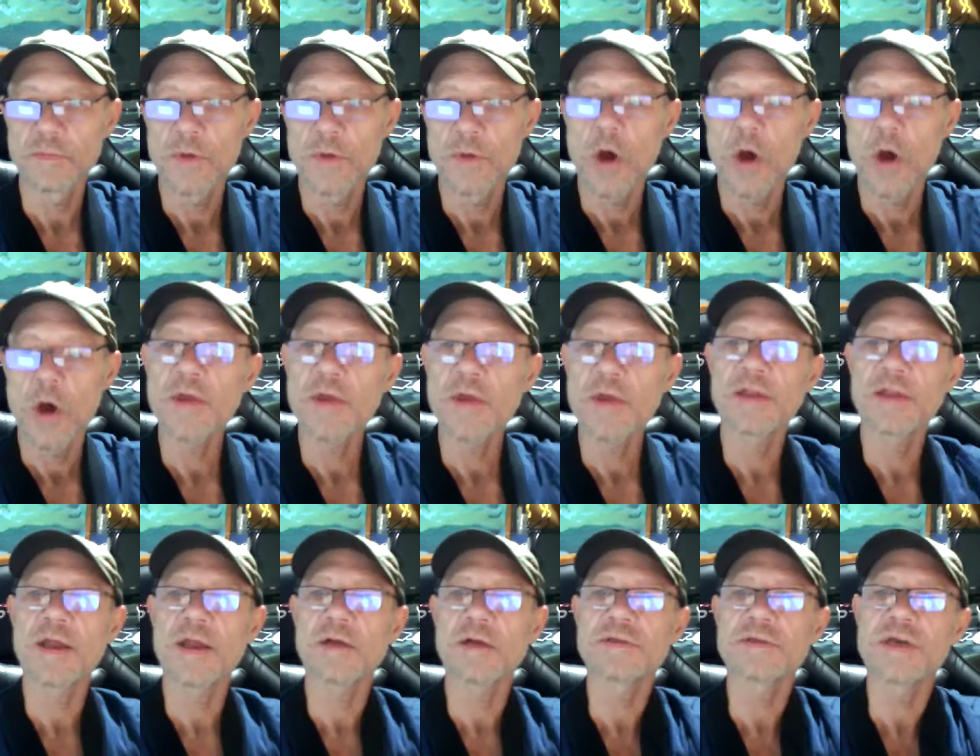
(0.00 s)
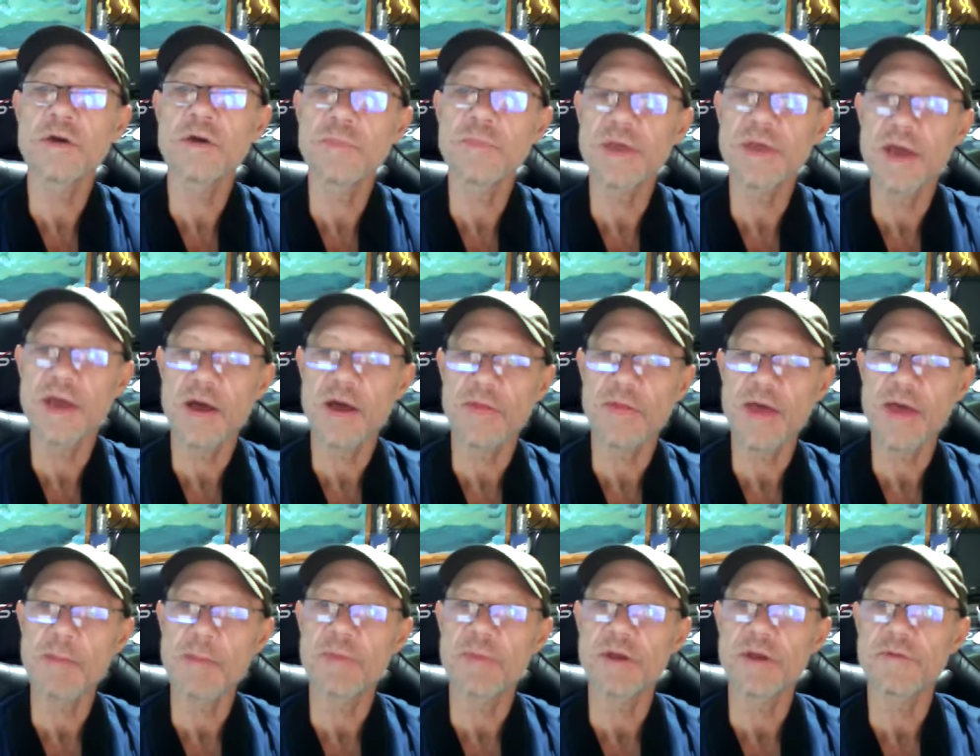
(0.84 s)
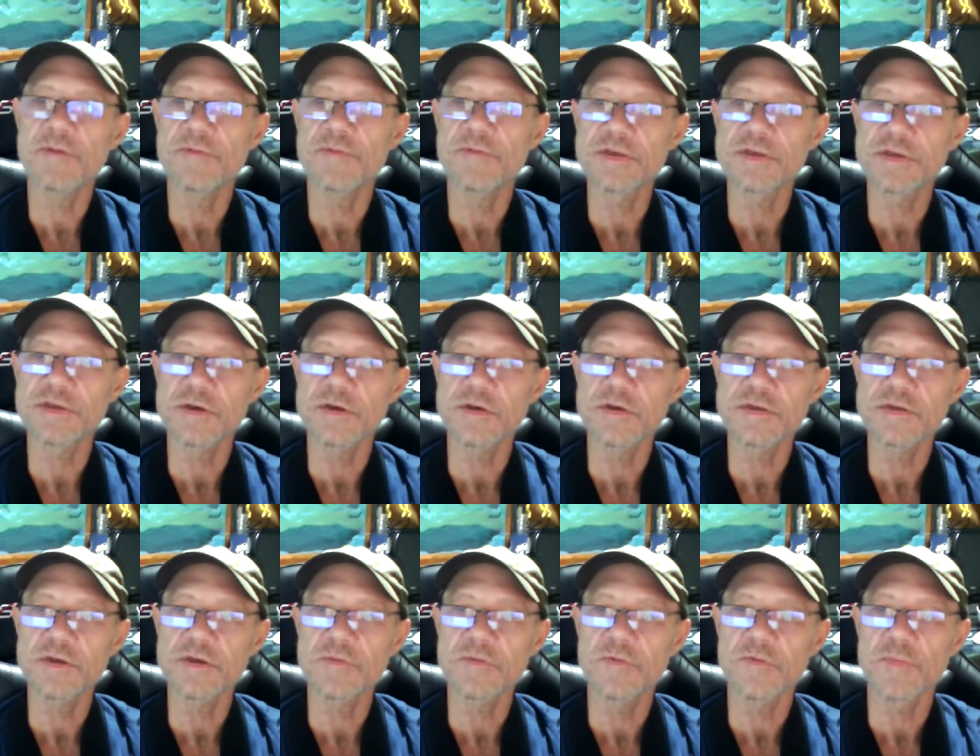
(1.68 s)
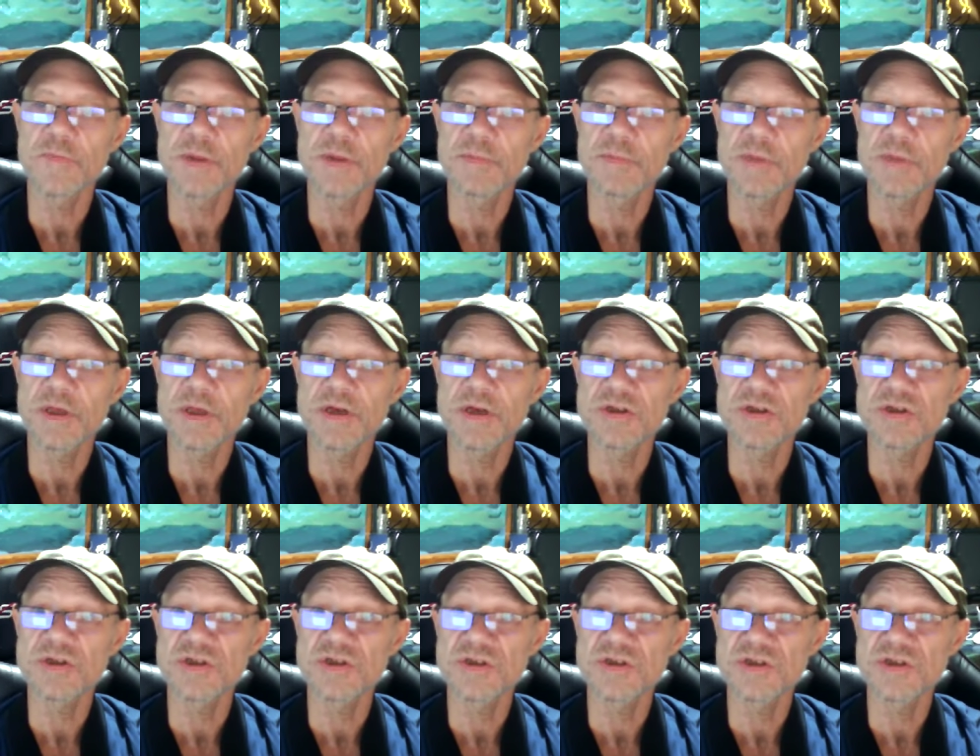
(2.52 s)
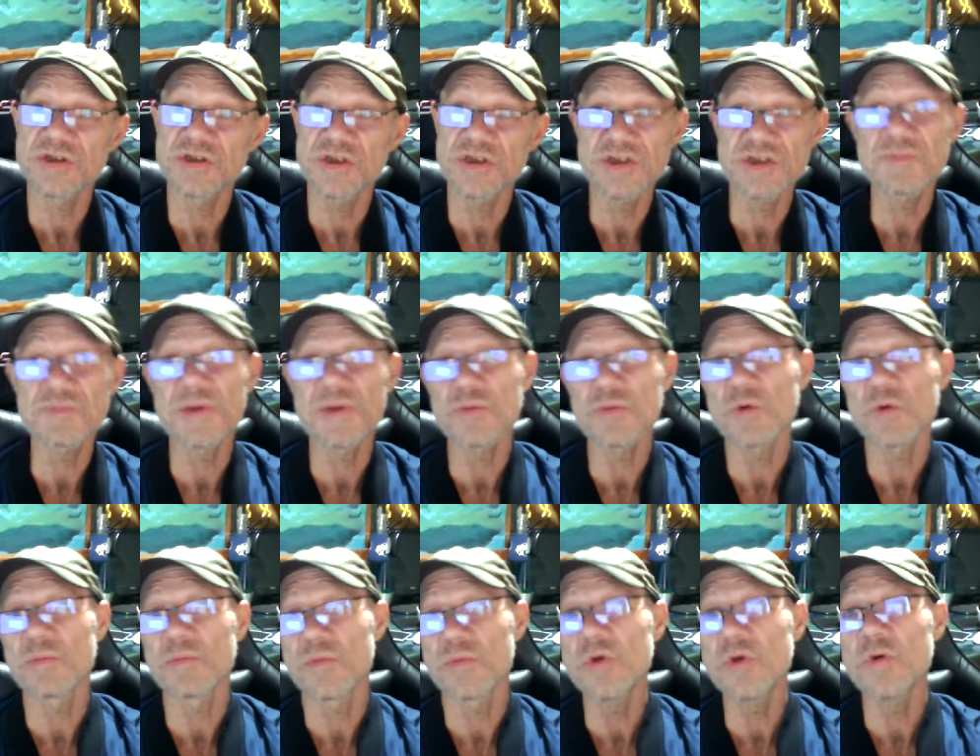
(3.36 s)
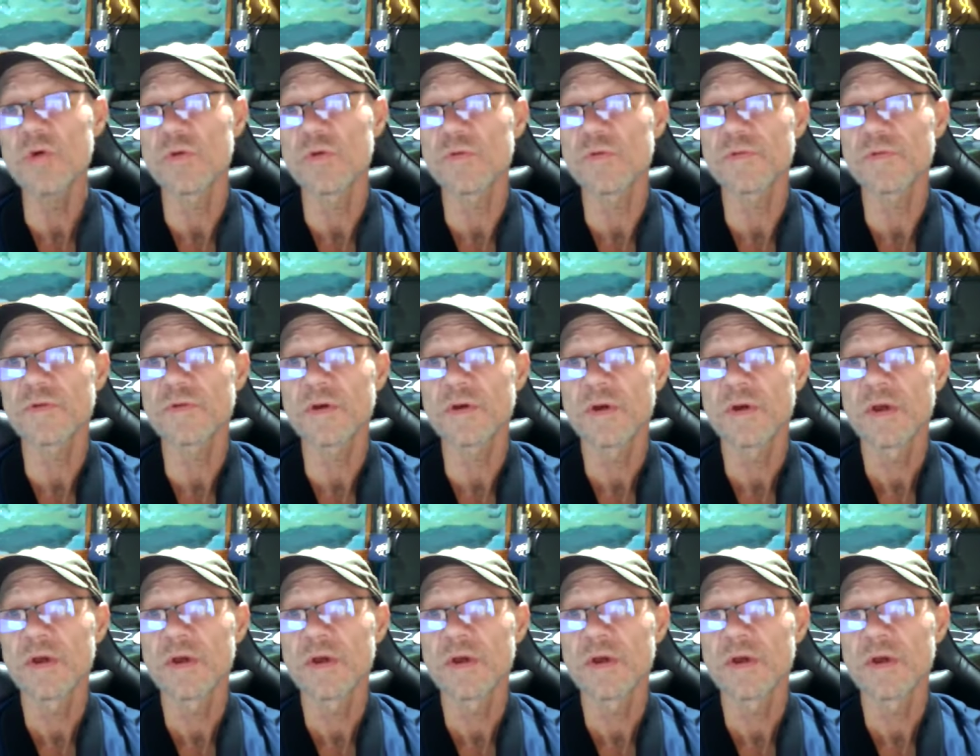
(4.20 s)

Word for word: Okay, now tell me how that benefits Sarah Silverman because she's been removed.